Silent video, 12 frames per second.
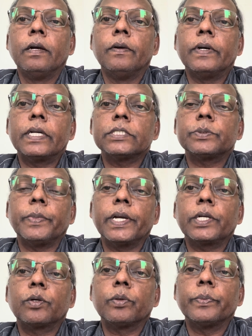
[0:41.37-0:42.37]
Whereas
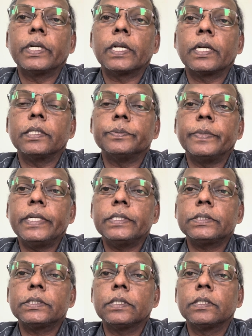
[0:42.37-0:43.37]
micro mineral
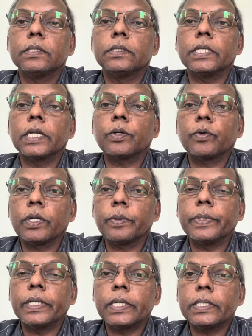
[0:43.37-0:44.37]
means the
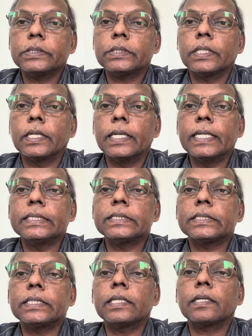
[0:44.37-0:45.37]
requirement is
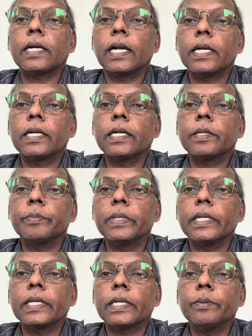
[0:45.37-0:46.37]
less than 100
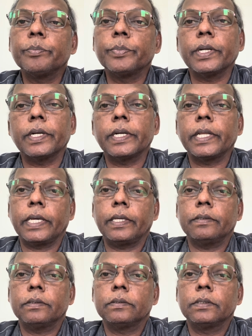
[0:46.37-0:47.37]
milligram per day,
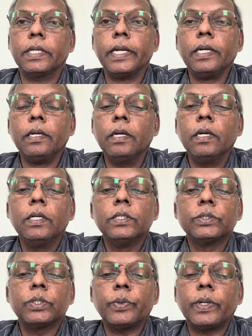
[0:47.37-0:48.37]
right?
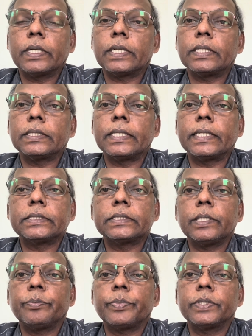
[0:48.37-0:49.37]
So what are all the
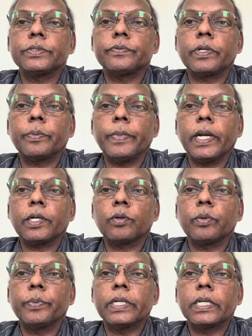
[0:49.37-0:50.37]
examples for
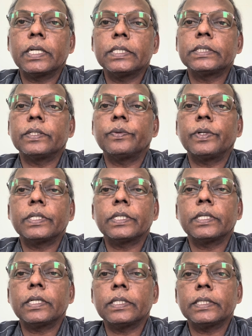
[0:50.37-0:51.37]
macro minerals and what
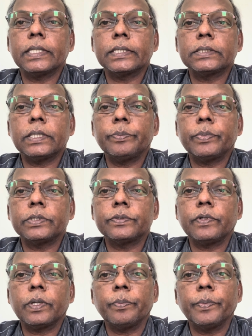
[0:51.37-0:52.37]
are all the examples
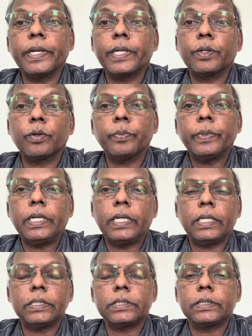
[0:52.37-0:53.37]
for micro
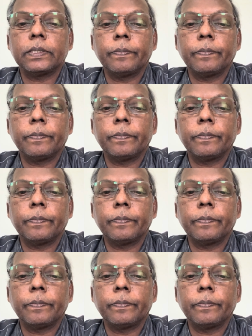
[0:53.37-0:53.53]
minerals?